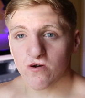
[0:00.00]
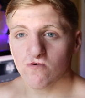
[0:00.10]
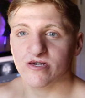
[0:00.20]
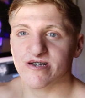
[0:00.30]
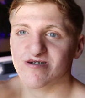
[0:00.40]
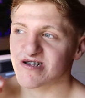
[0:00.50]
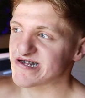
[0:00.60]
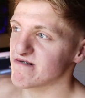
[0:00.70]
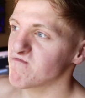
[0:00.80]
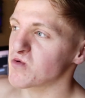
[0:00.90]
though you did just
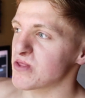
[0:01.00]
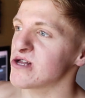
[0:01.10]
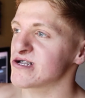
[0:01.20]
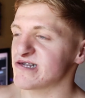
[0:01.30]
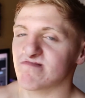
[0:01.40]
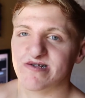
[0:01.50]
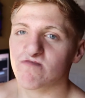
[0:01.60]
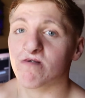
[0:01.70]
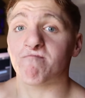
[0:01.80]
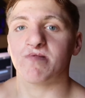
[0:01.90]
simple things, you still
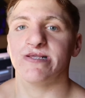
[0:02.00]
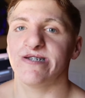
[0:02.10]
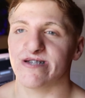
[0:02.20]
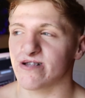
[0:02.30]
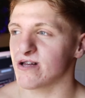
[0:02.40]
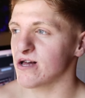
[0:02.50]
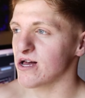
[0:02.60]
completed it